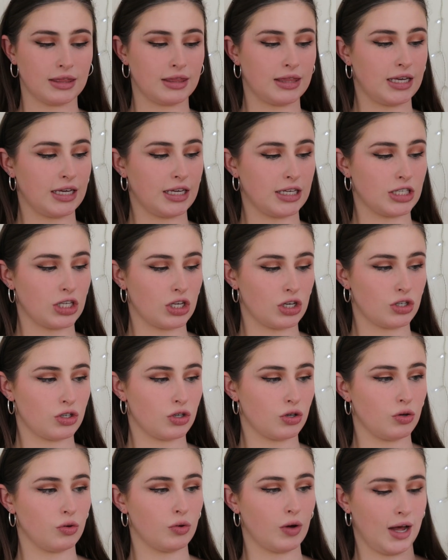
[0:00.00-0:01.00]
these
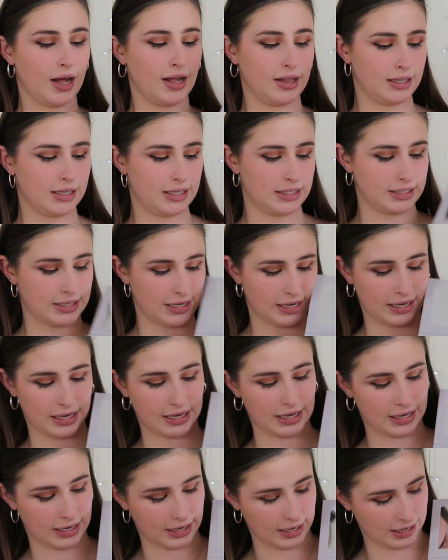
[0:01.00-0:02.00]
two colors
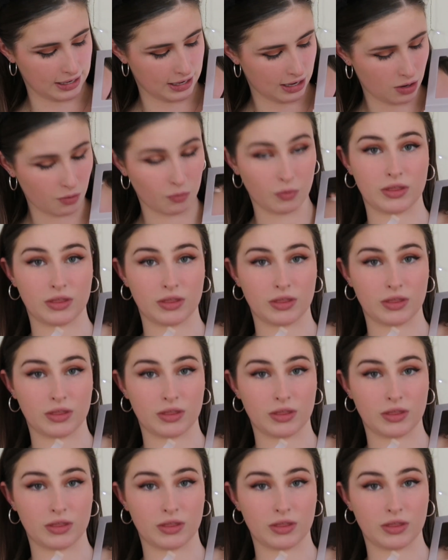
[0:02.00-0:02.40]
here